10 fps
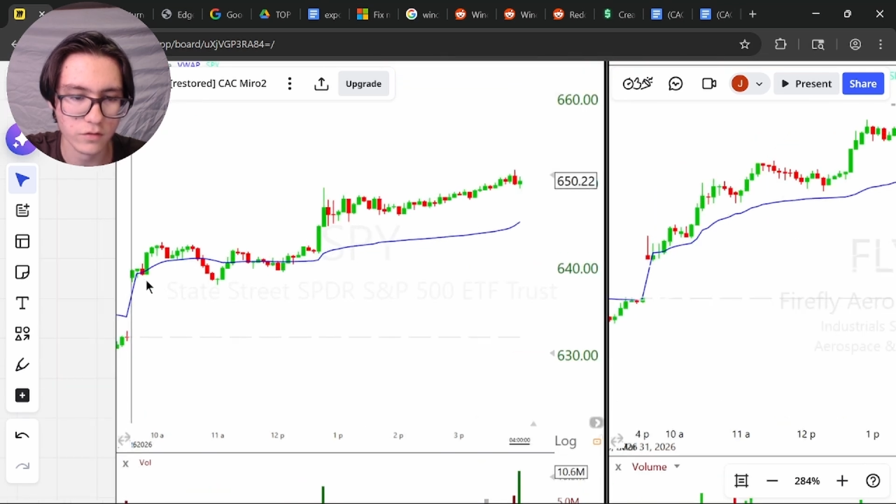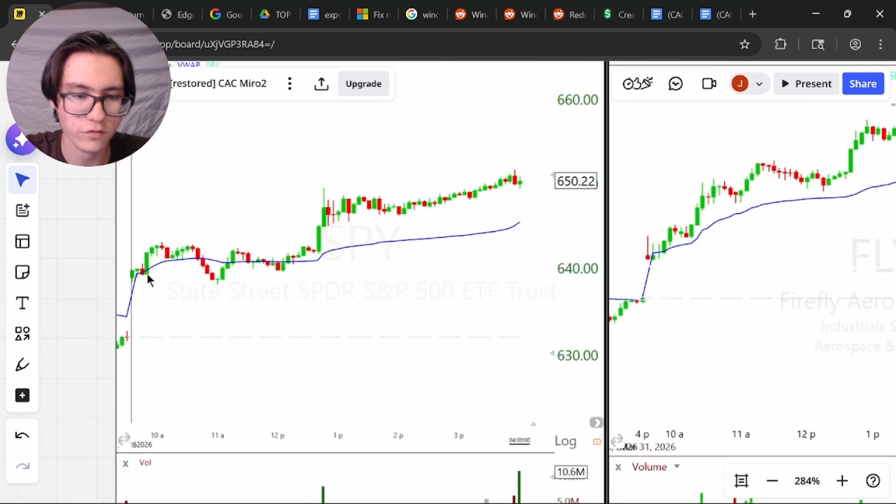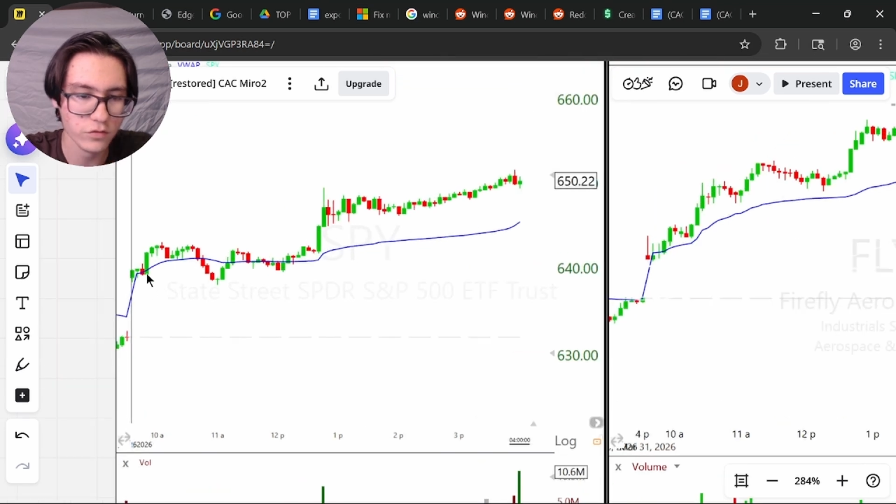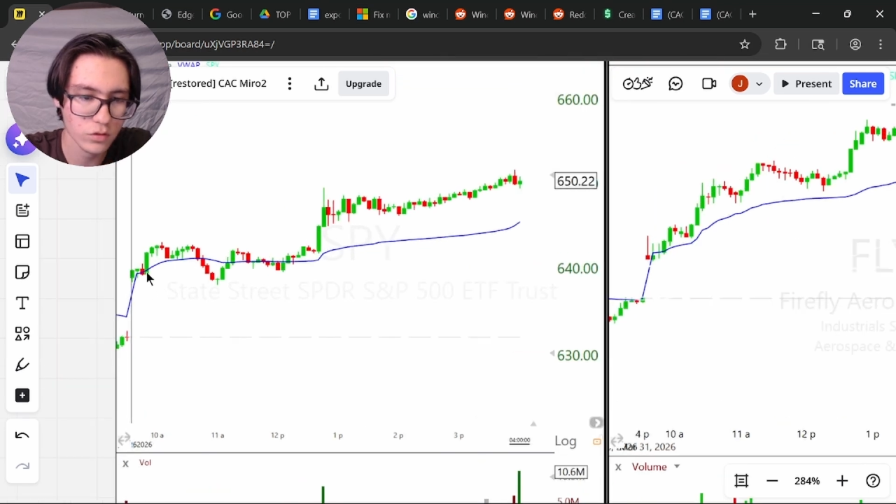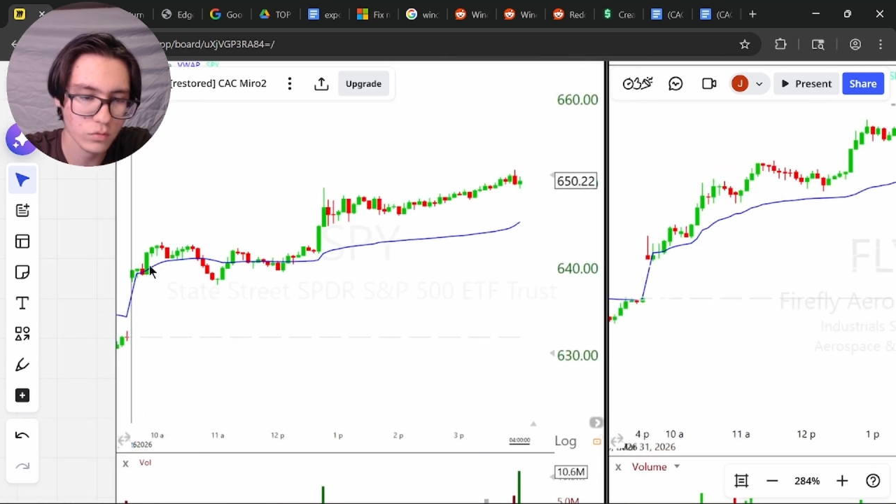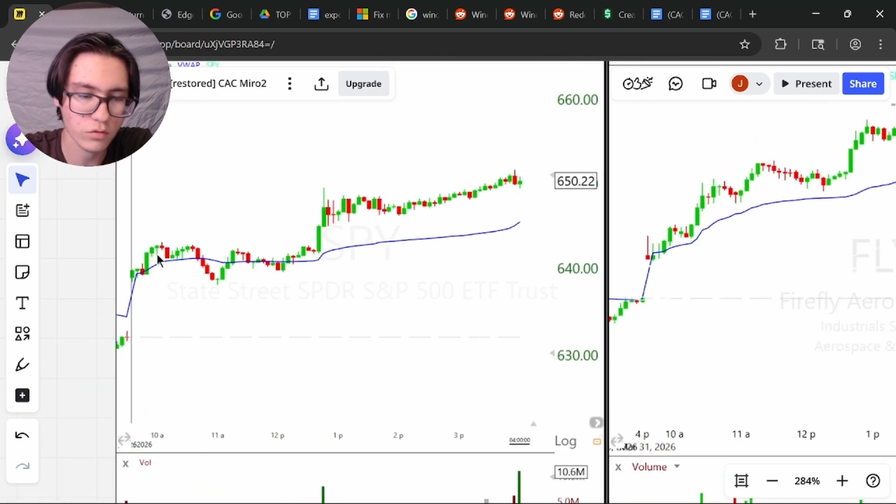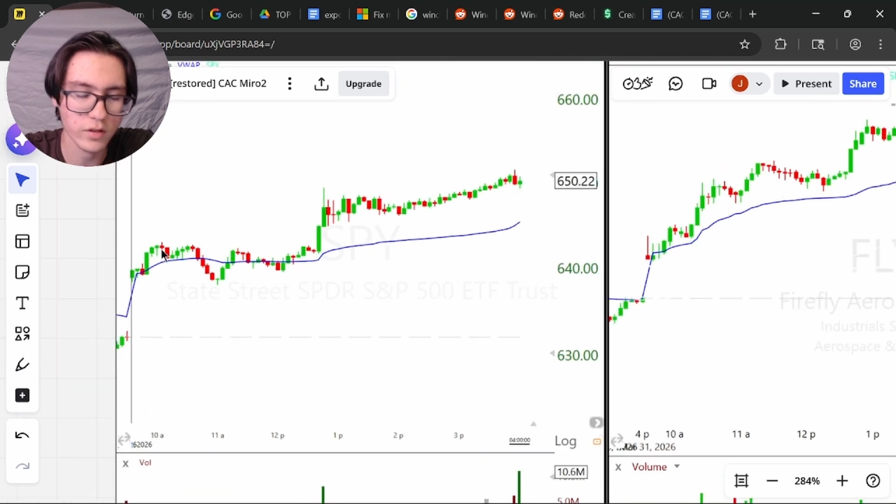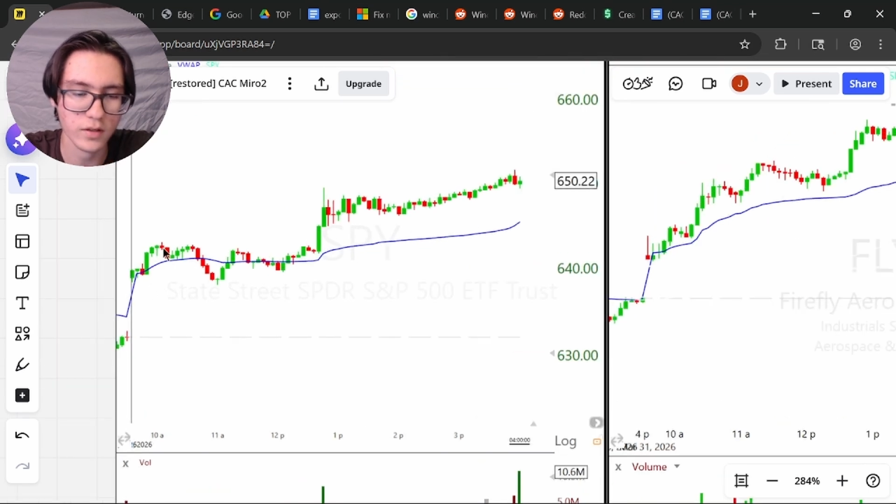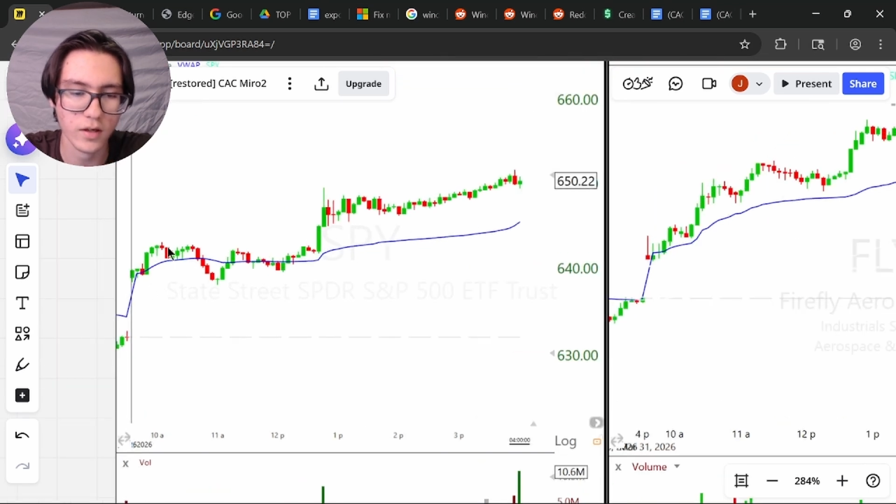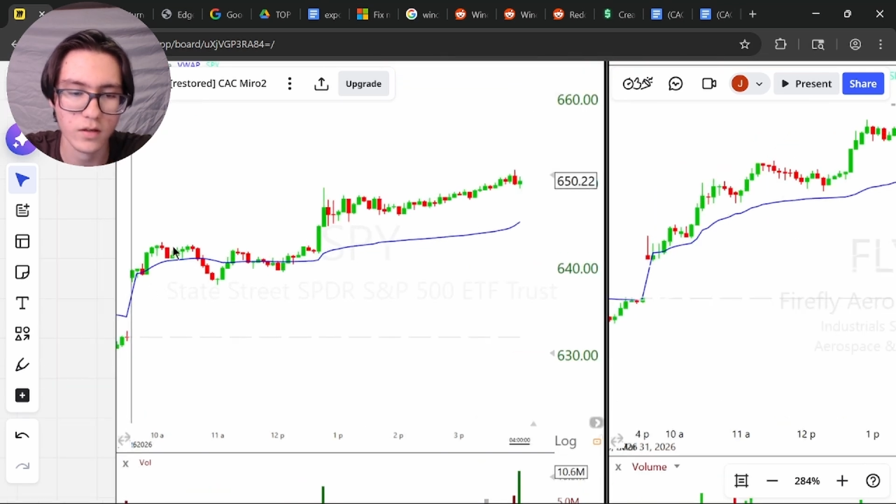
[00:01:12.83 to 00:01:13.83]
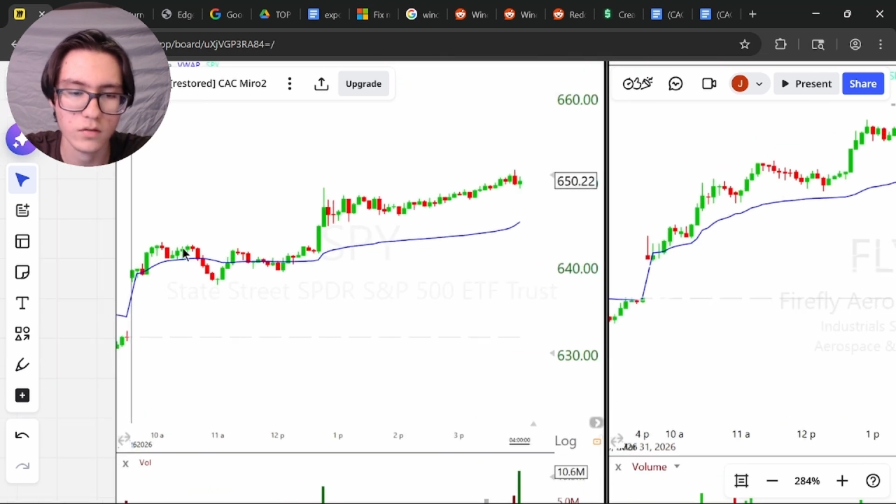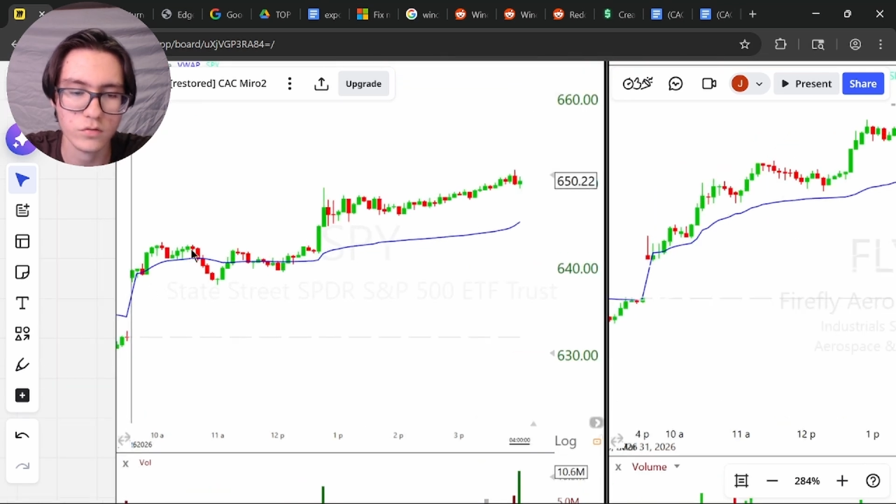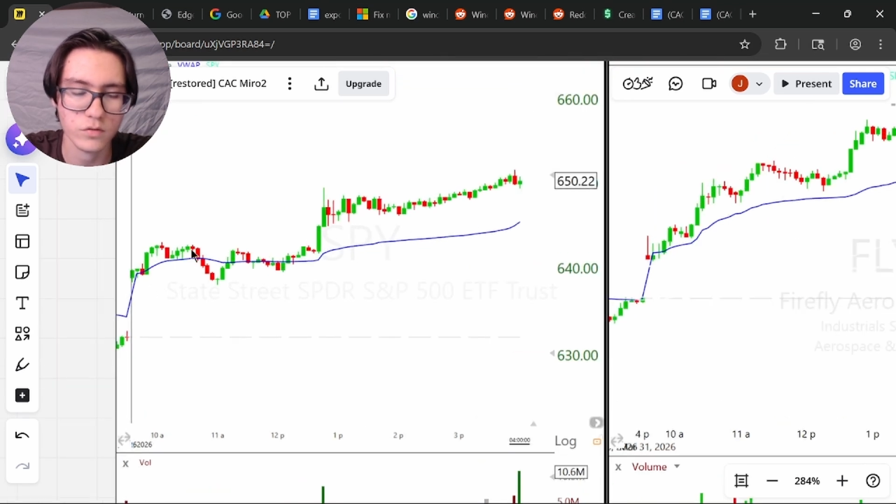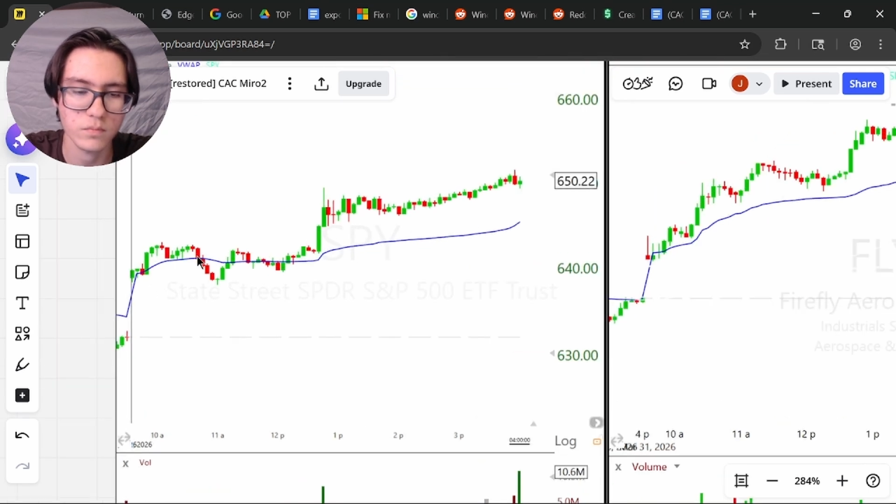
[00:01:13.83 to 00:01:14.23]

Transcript: a few green candles,